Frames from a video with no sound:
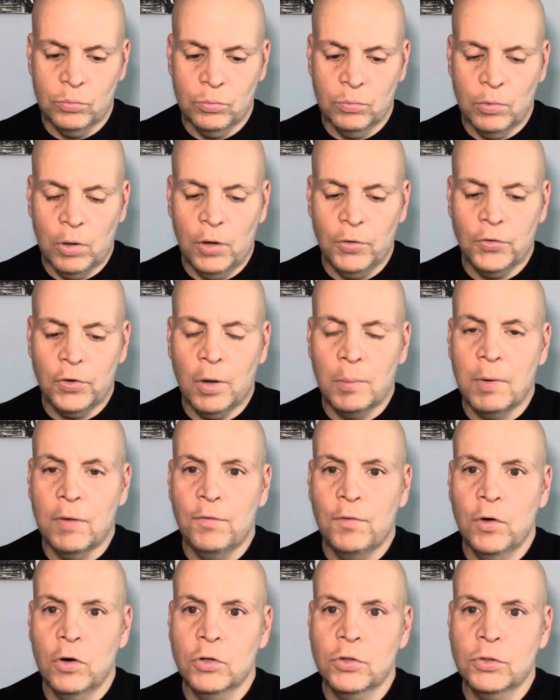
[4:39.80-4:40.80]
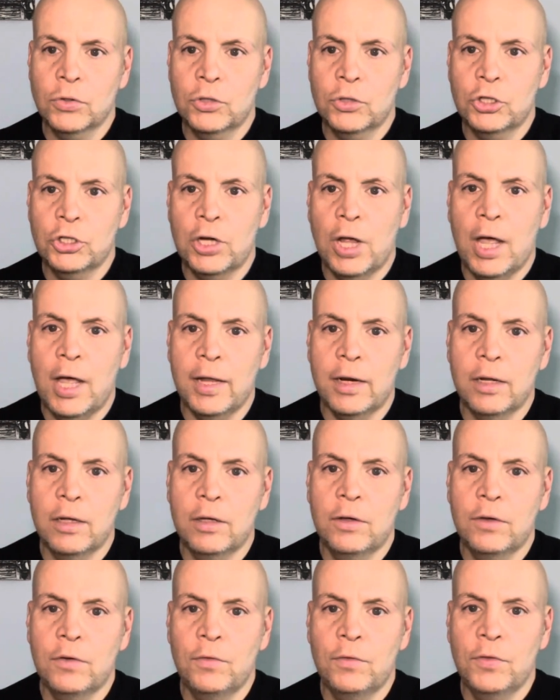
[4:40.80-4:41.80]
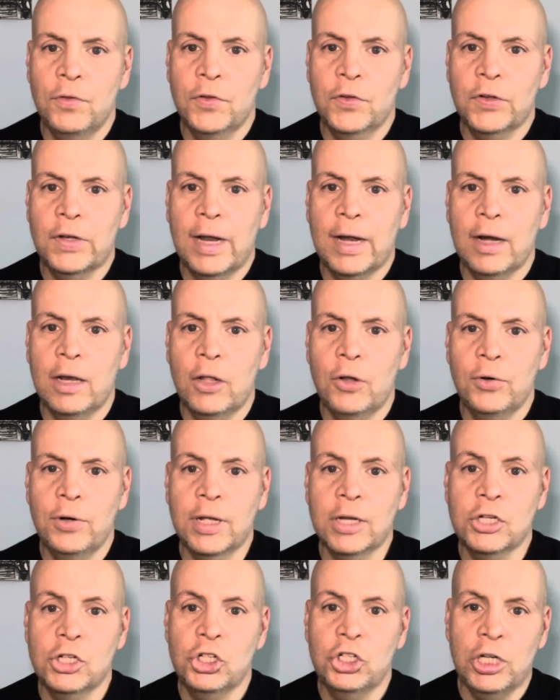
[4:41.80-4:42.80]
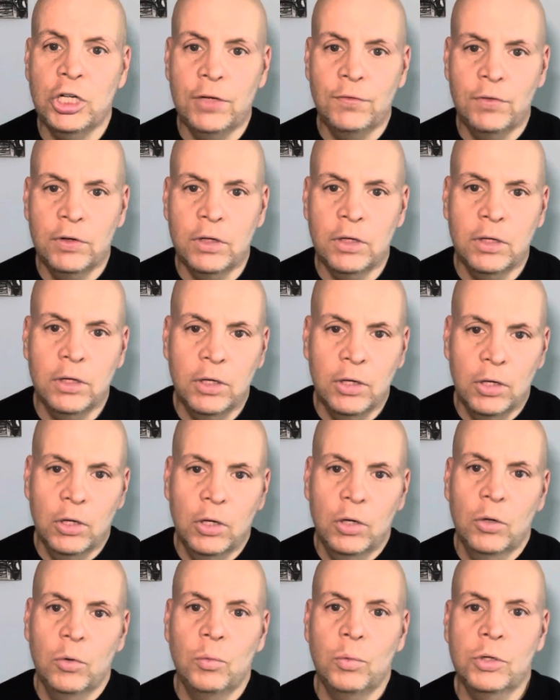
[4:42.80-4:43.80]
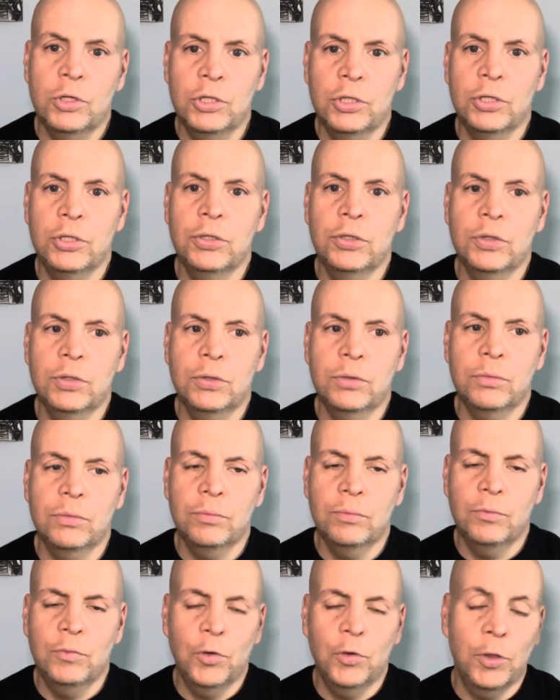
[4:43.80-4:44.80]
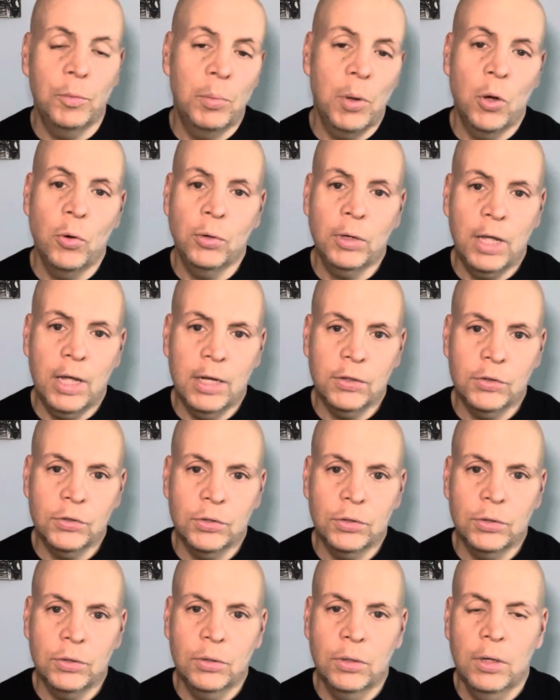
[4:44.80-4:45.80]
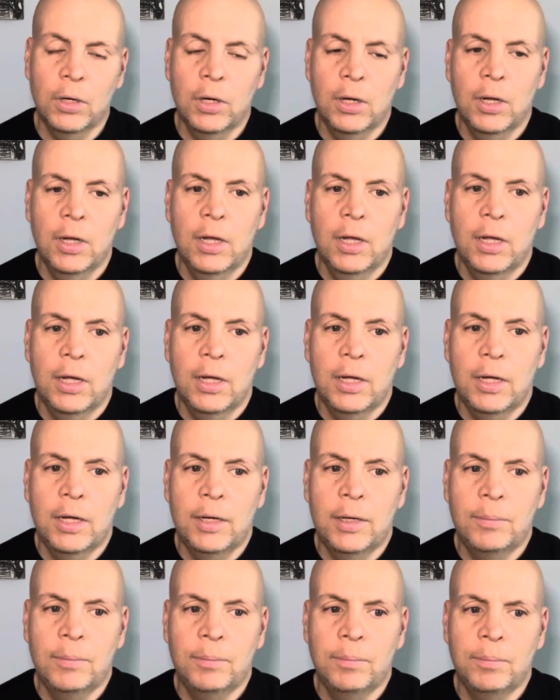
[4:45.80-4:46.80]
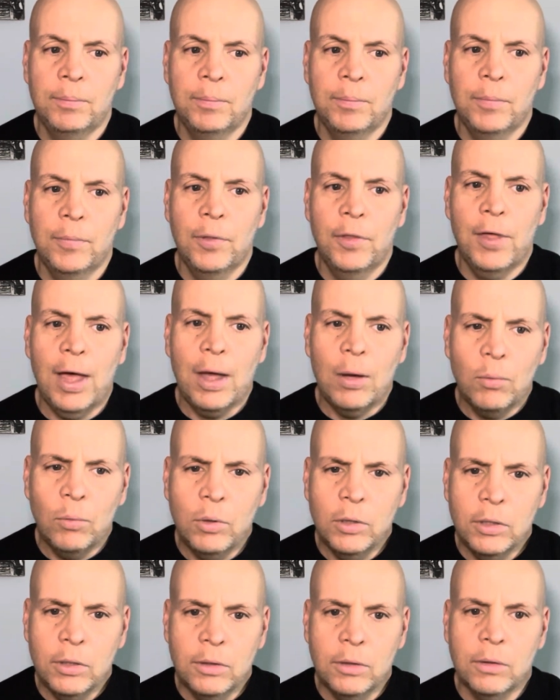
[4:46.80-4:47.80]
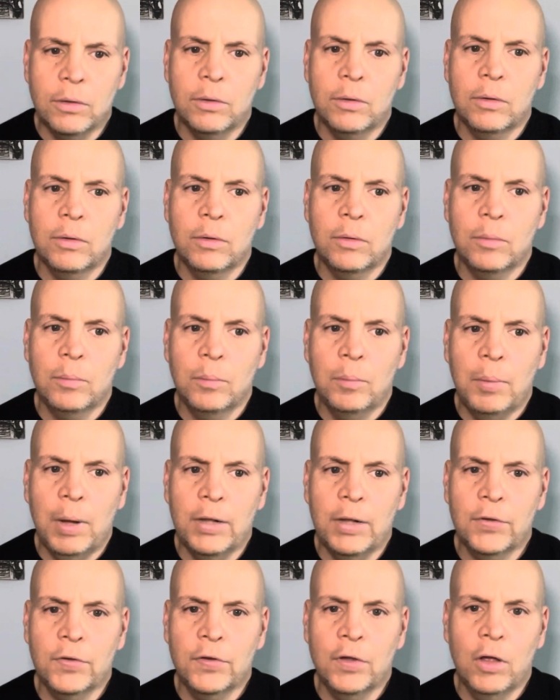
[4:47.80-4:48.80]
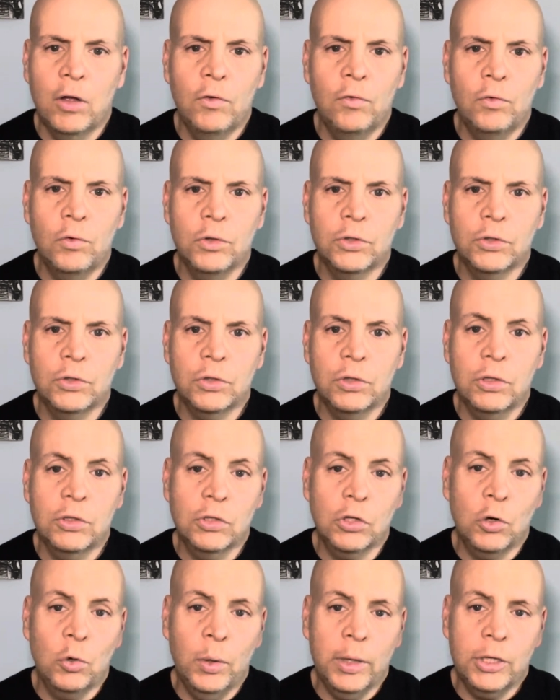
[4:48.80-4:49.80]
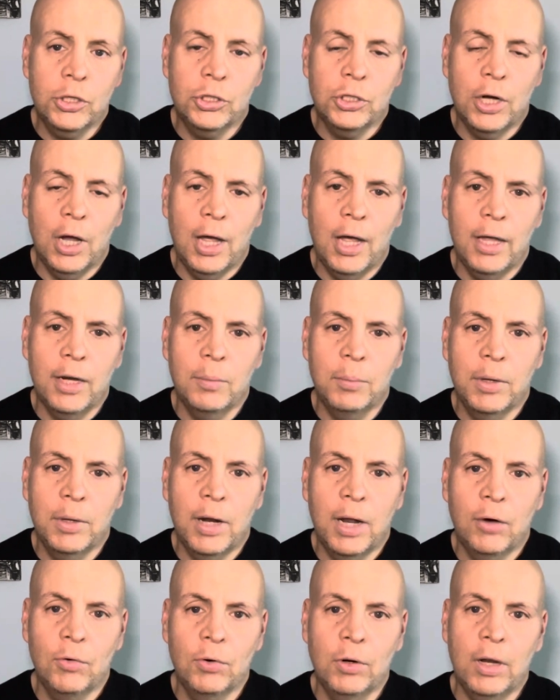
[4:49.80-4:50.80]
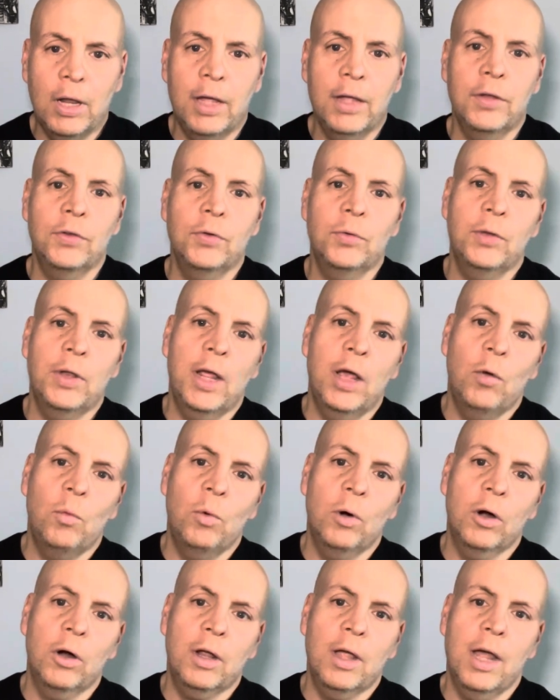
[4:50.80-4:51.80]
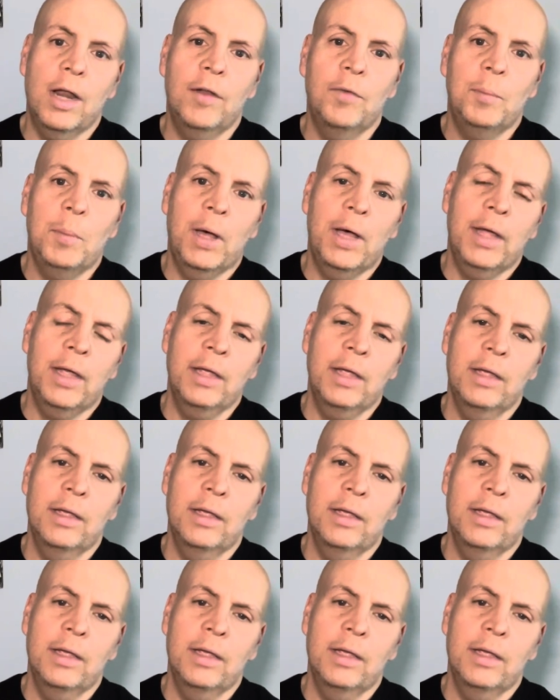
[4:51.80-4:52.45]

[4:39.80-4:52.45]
Also got my first shot of standalone Xgeva, which is for the bone cancer. That one by itself it's a quick shot, but I realize now where kind of my